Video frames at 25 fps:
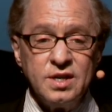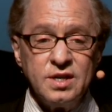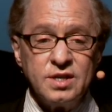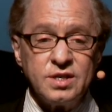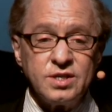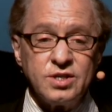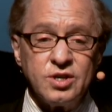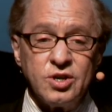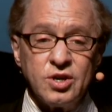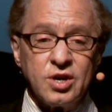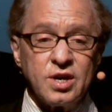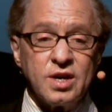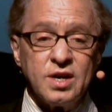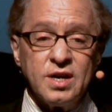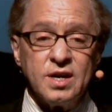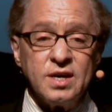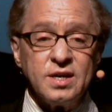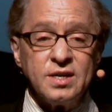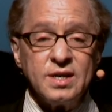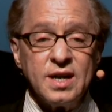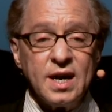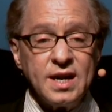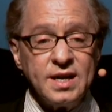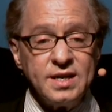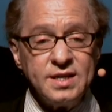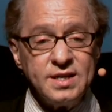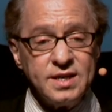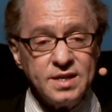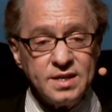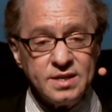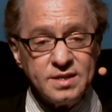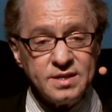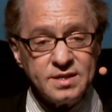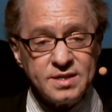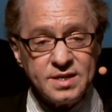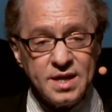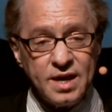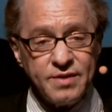circa
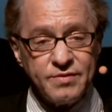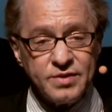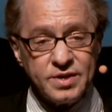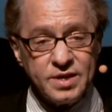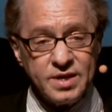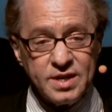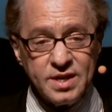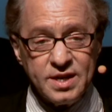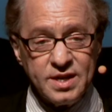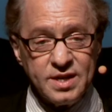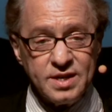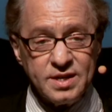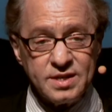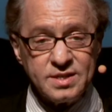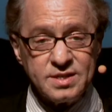1970.